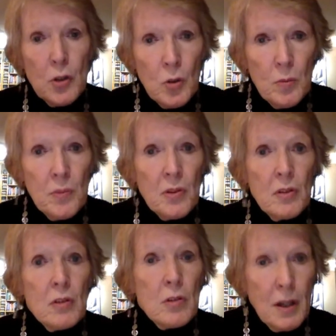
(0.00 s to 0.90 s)

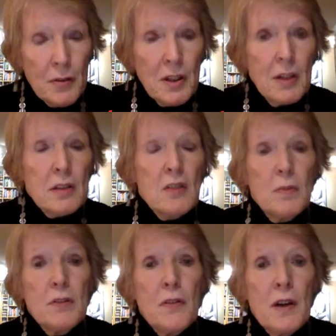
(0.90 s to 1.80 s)
Tombs, grave sites
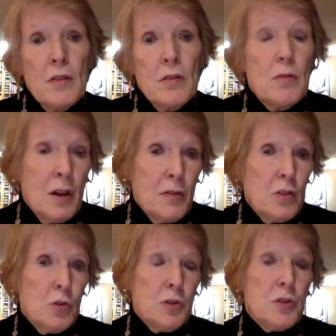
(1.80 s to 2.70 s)
have been found around
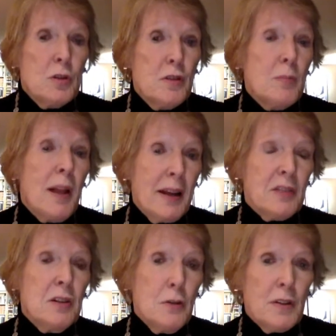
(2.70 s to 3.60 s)
the north shore of the
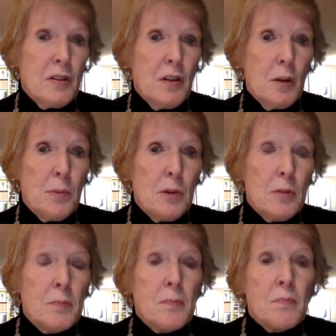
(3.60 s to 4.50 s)
Black Sea, for
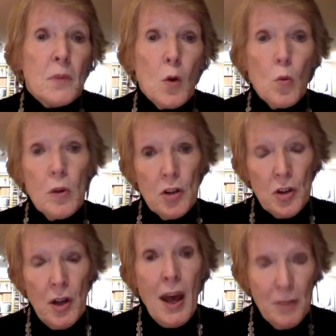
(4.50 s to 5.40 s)
example,
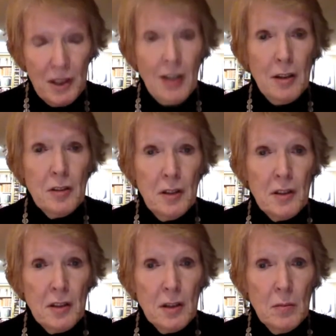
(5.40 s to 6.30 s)
which have
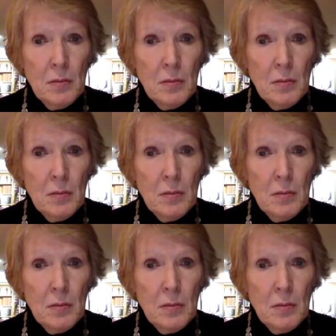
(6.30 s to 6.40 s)
skeletons in